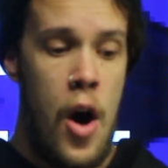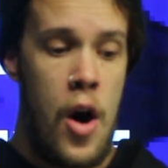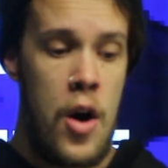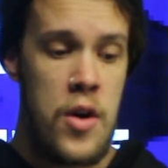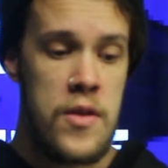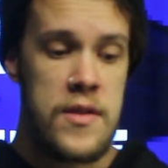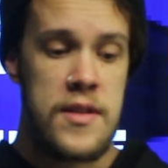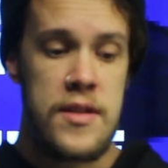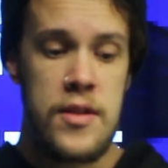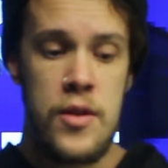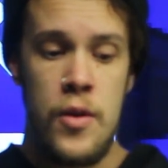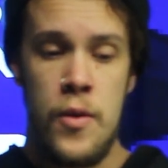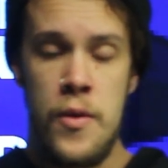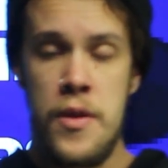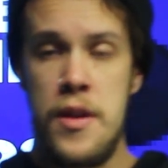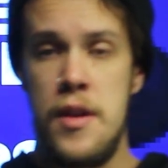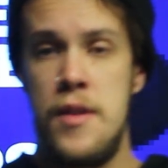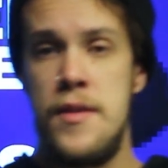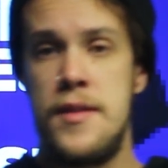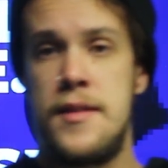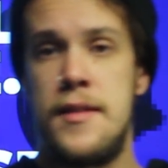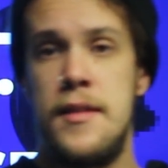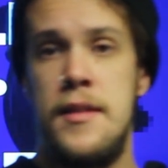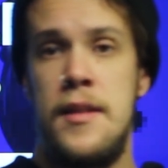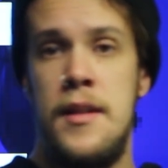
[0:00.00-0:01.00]
Also,
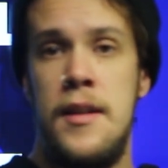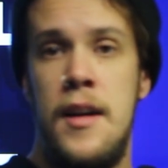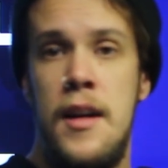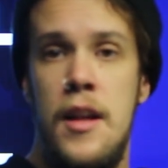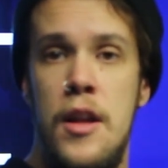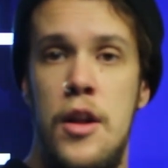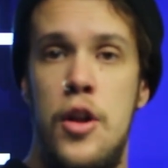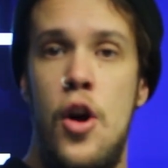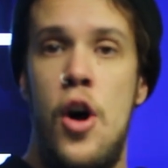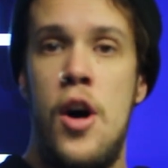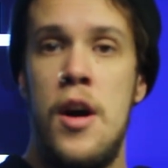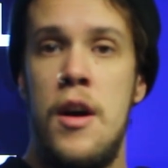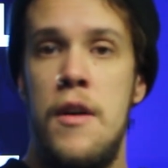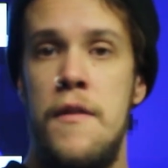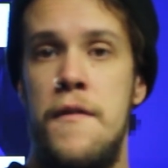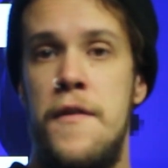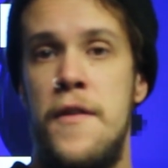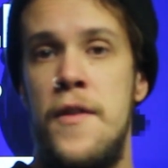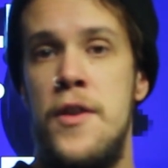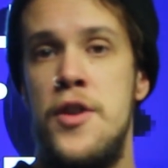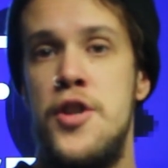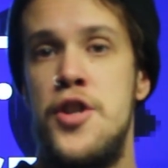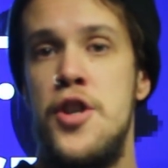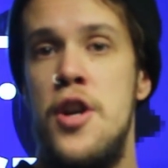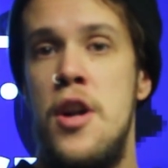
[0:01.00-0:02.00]
there's a longer
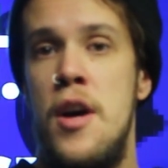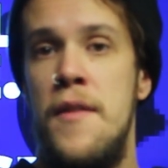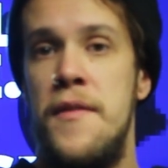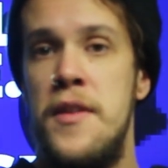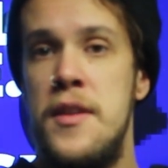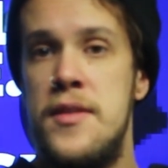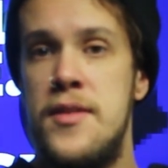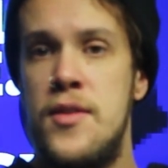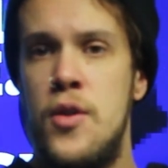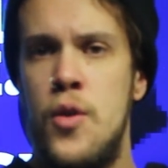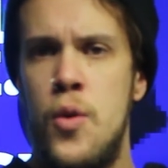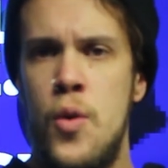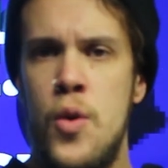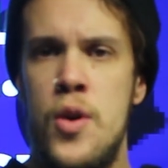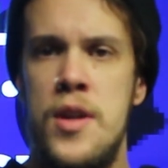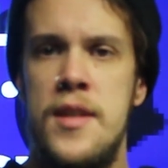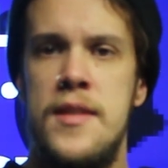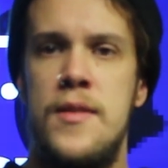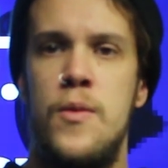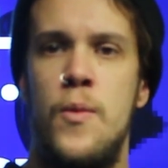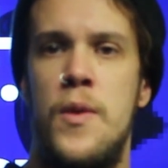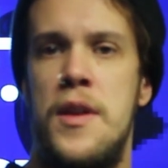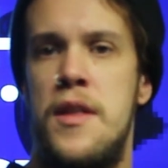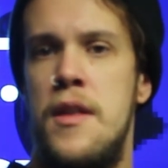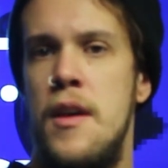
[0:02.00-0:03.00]
version of this
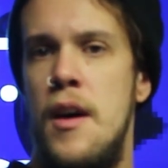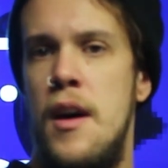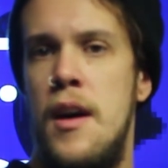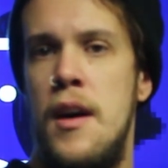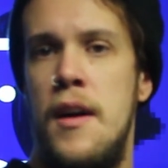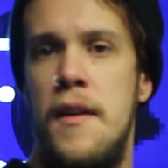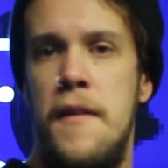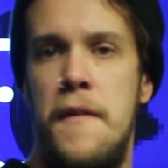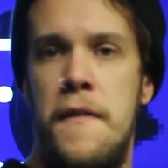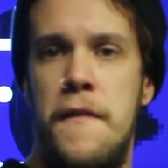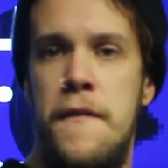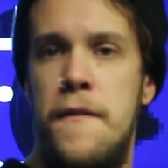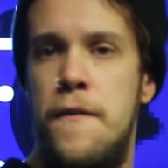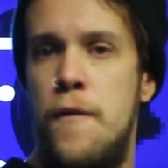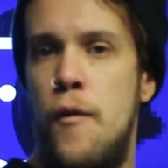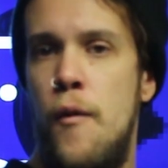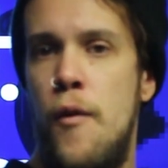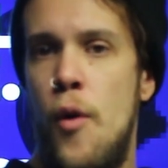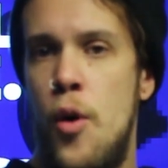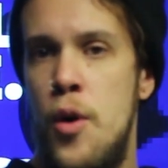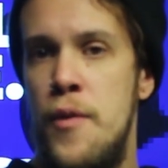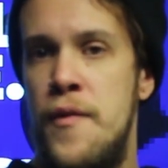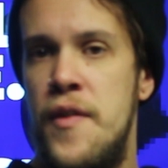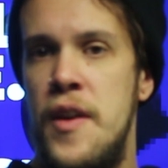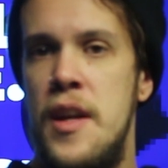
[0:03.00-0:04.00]
course with
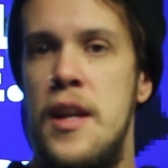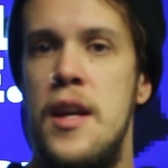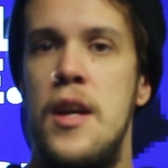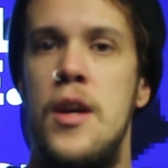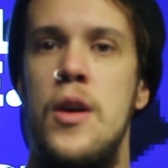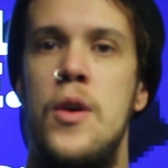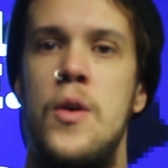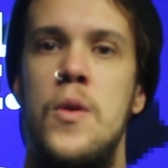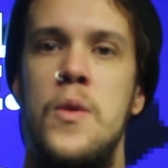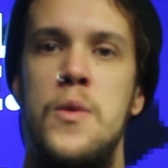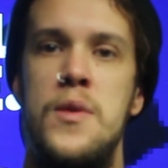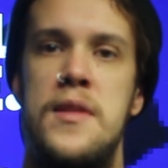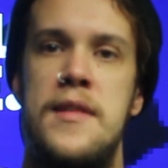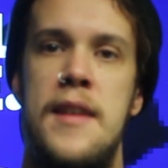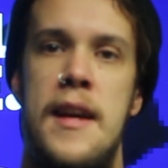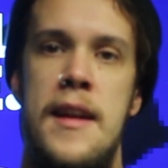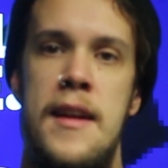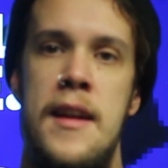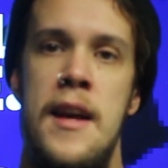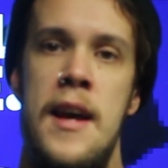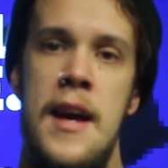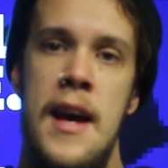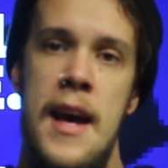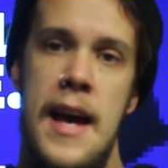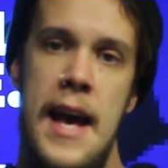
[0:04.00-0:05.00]
4 videos
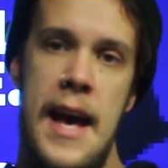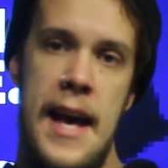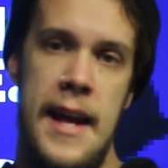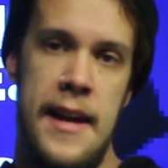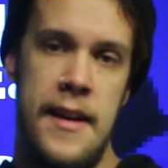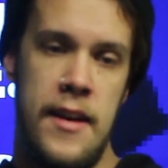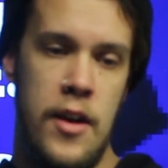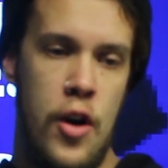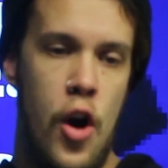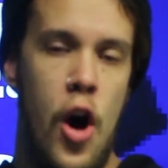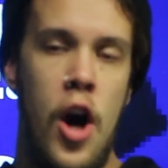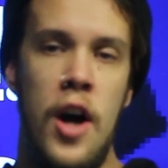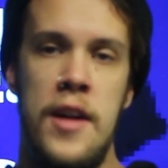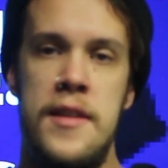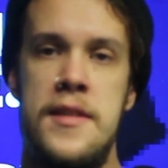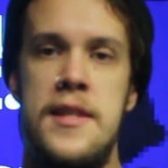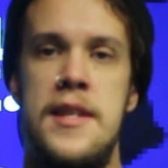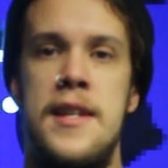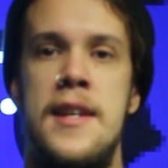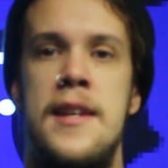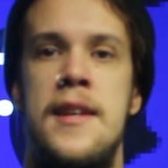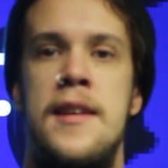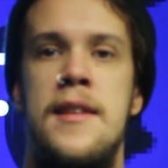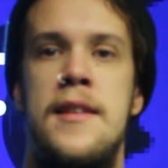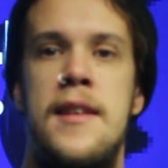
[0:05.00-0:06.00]
and
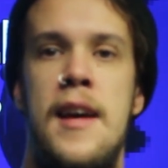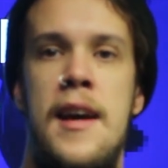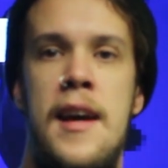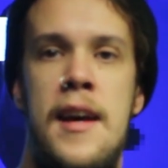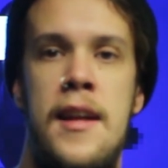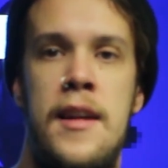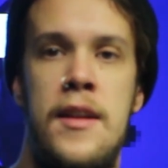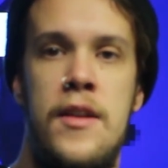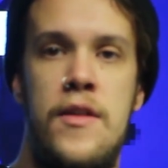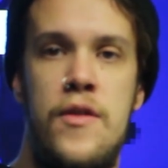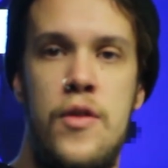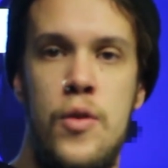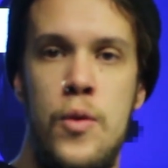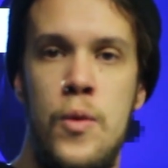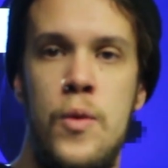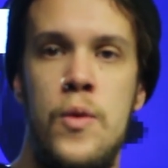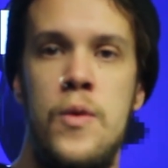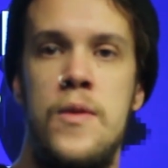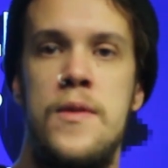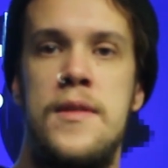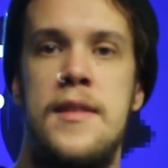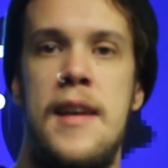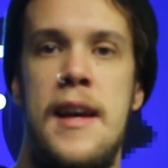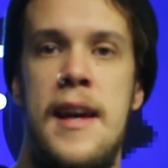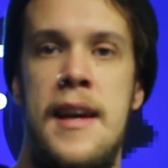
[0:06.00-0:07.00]
content and
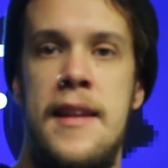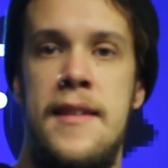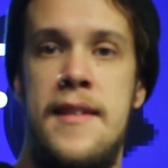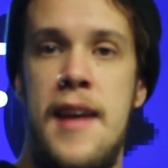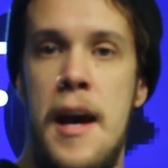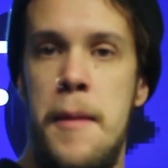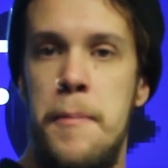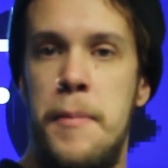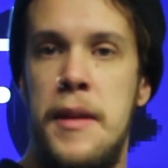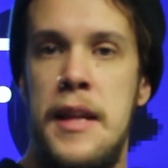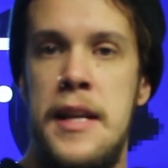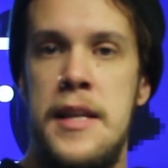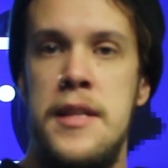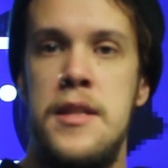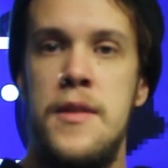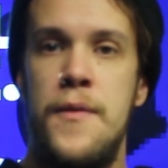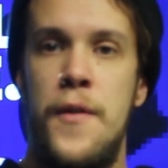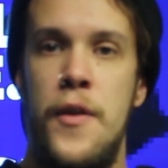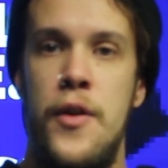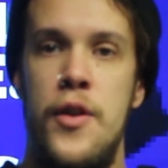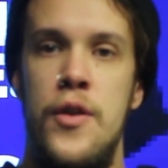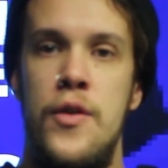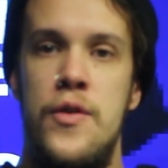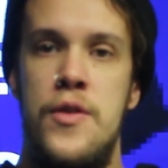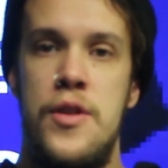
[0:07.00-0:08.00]
tools and templates
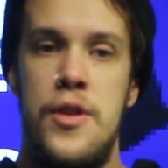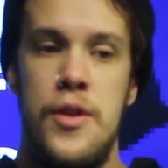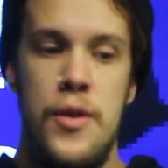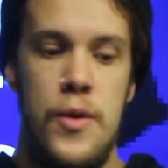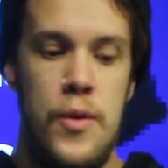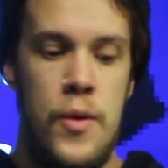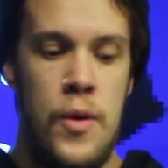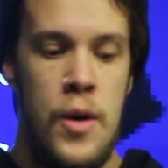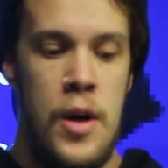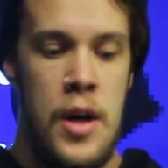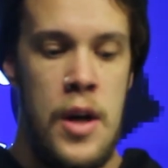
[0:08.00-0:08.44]
for you to